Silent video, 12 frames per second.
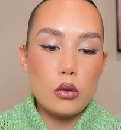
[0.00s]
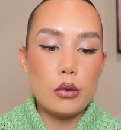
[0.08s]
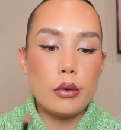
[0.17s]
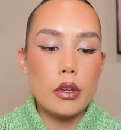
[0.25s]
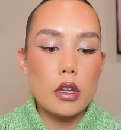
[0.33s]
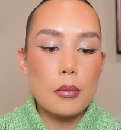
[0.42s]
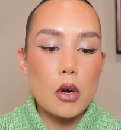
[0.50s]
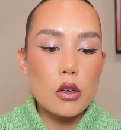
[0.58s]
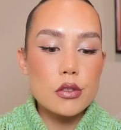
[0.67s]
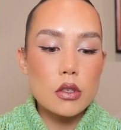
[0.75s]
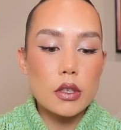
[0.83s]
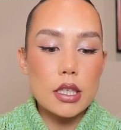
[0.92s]
Ooh, and I'm
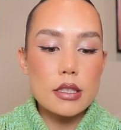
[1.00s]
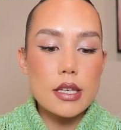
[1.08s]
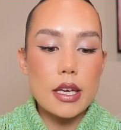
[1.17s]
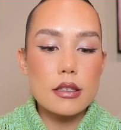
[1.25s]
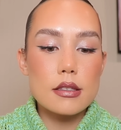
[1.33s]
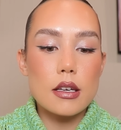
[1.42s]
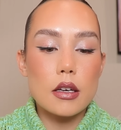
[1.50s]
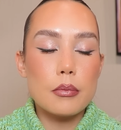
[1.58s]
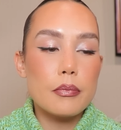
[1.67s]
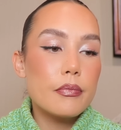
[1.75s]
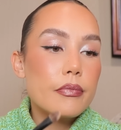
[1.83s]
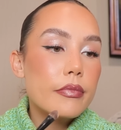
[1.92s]
also gonna take
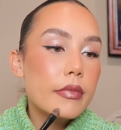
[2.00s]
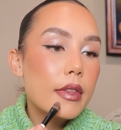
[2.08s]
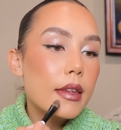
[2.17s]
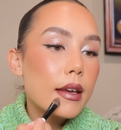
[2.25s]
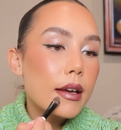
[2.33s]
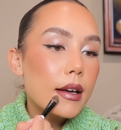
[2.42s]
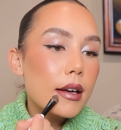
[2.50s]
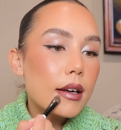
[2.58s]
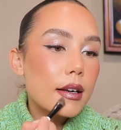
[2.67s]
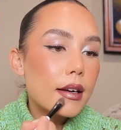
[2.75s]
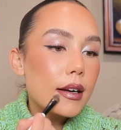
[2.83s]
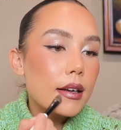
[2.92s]
some
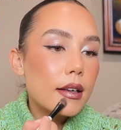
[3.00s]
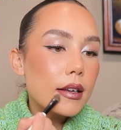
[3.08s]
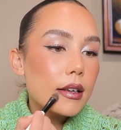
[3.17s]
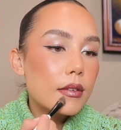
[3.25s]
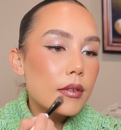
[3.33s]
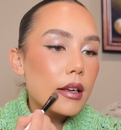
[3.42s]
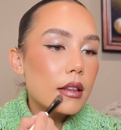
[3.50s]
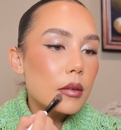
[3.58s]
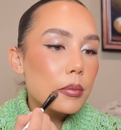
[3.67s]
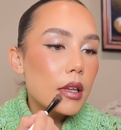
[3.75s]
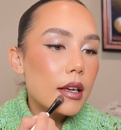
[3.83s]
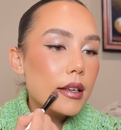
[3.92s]
around my
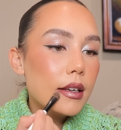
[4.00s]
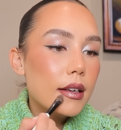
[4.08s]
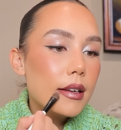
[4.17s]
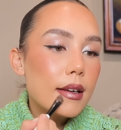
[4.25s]
lip line.